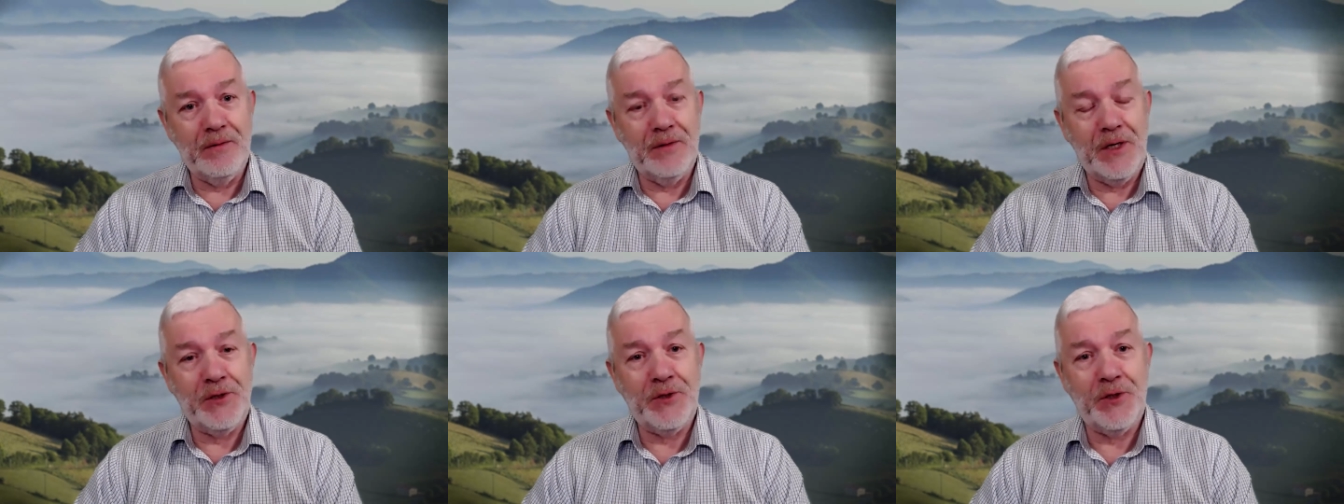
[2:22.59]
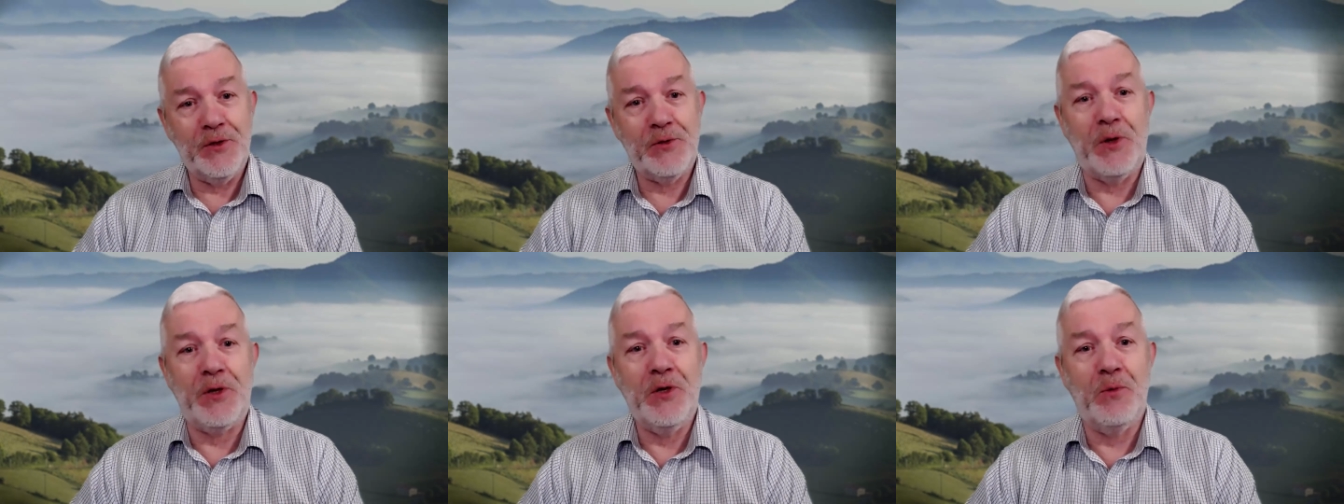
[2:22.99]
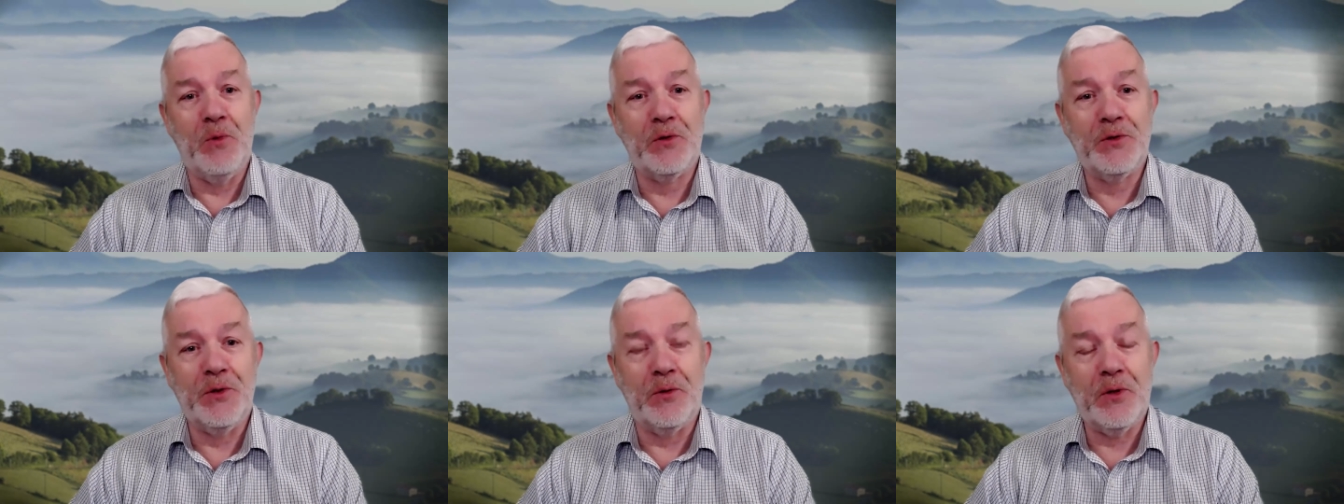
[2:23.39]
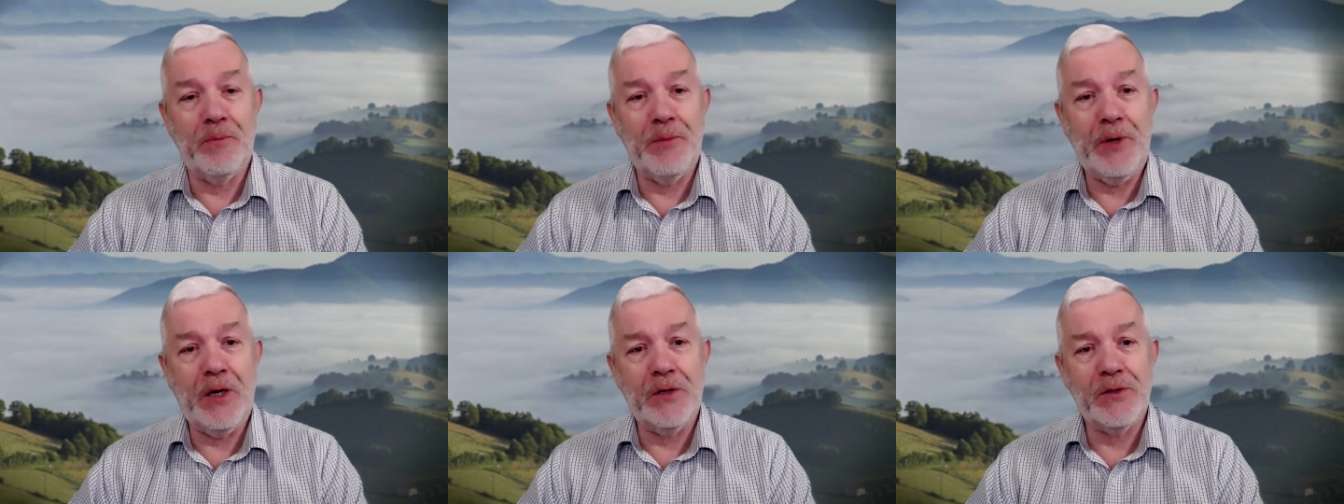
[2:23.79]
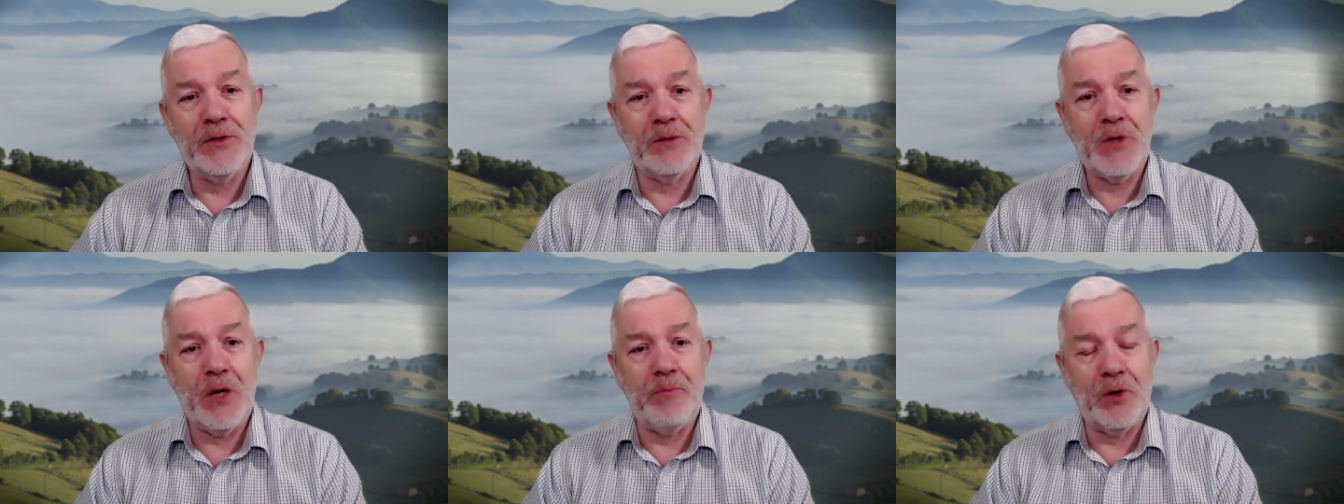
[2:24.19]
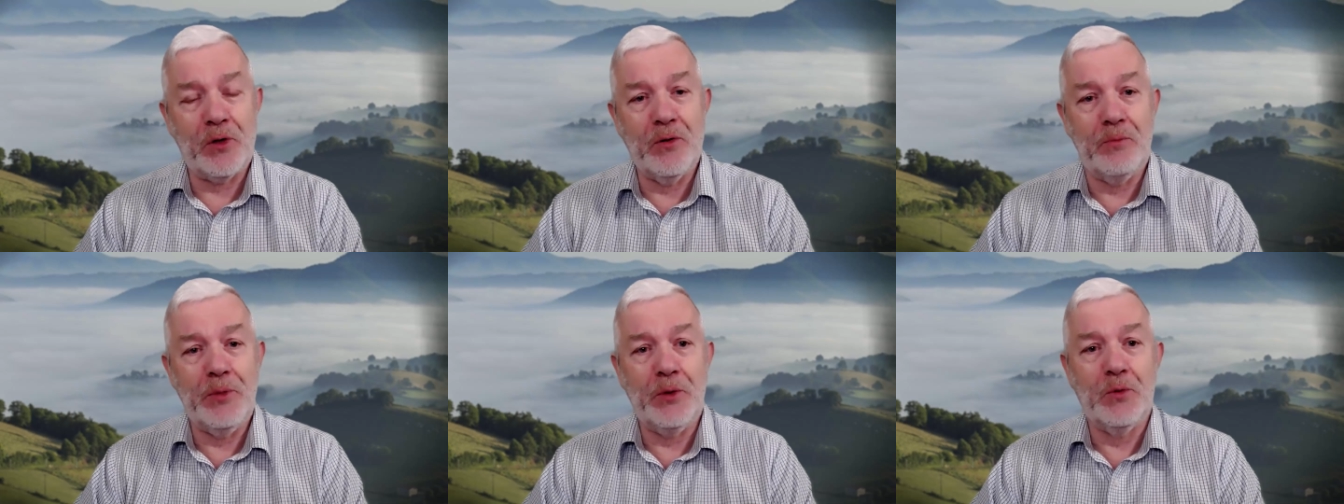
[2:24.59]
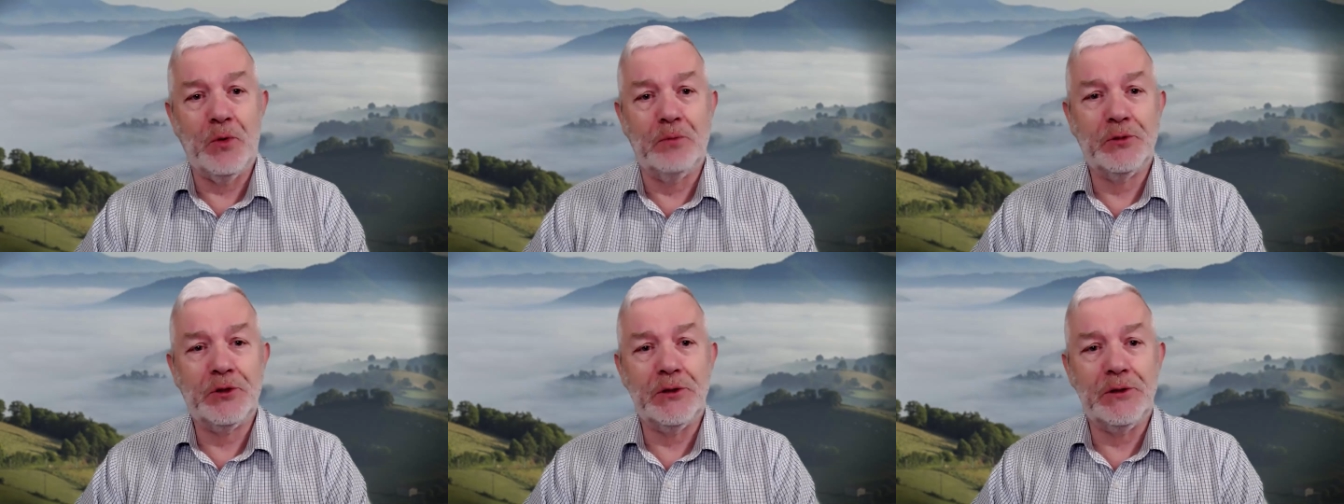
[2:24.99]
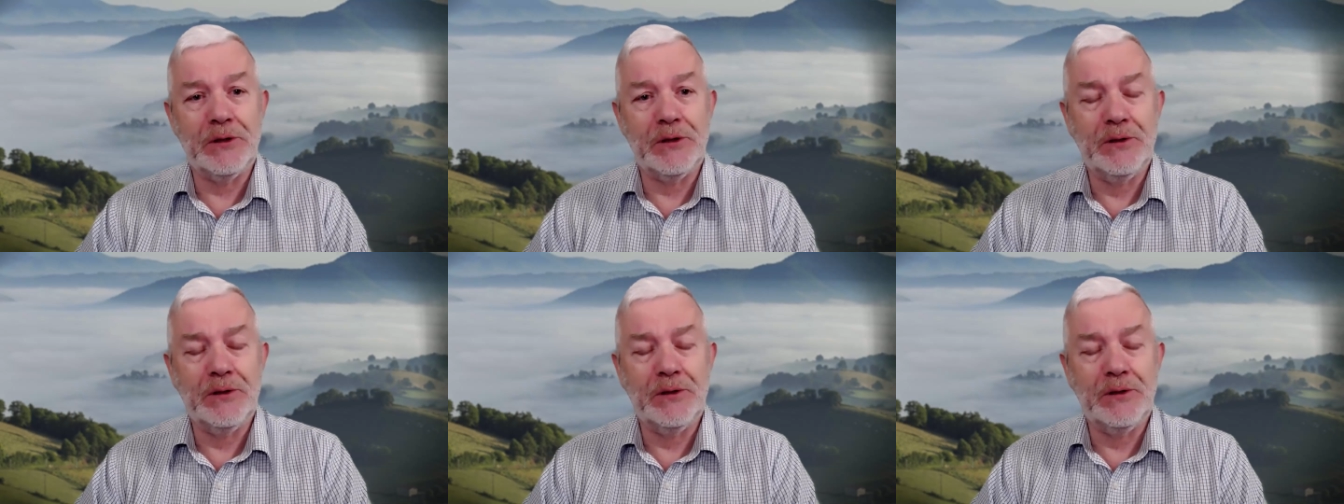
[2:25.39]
issues when you walked your Camino? September could be warm, couldn't it?